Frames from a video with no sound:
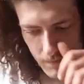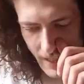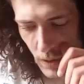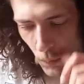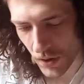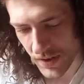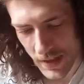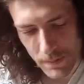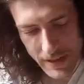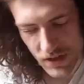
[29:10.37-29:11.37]
it
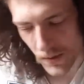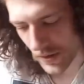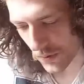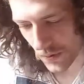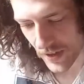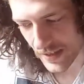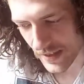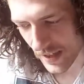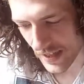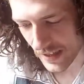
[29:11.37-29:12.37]
wanted me doing all this
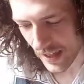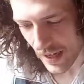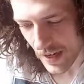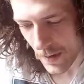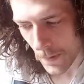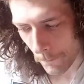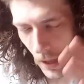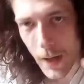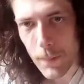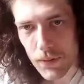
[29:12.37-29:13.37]
like
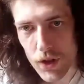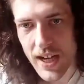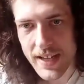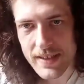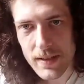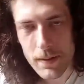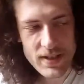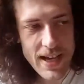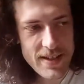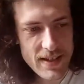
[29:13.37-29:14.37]
per project,
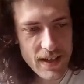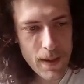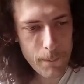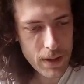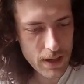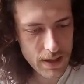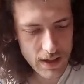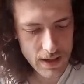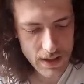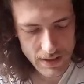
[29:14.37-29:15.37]
setting up
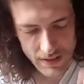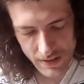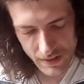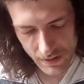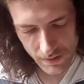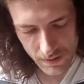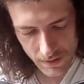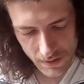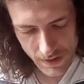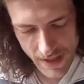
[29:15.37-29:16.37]
a
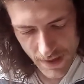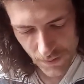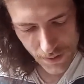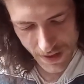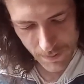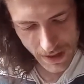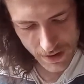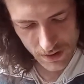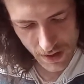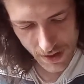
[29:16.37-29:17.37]
keyframe
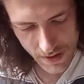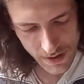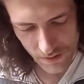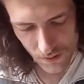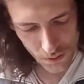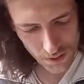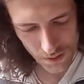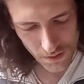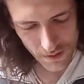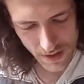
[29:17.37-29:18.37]
and then
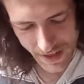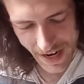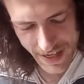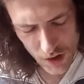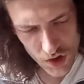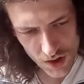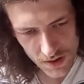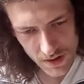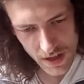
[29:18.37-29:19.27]
an action,